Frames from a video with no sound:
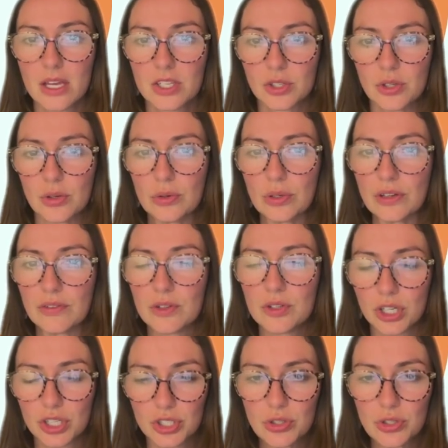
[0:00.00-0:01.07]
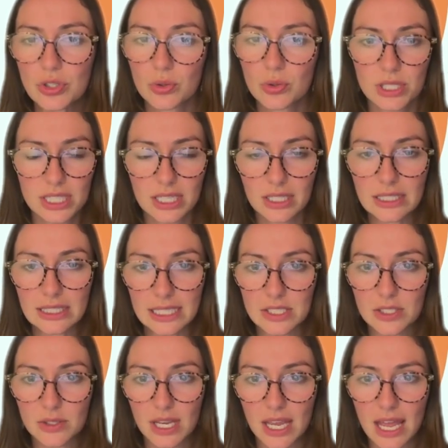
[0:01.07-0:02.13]
So if you just do storytelling,
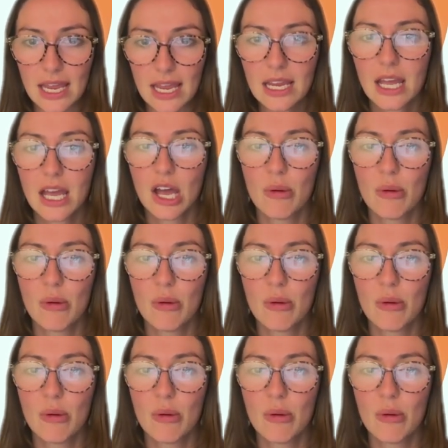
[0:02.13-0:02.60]
that's okay.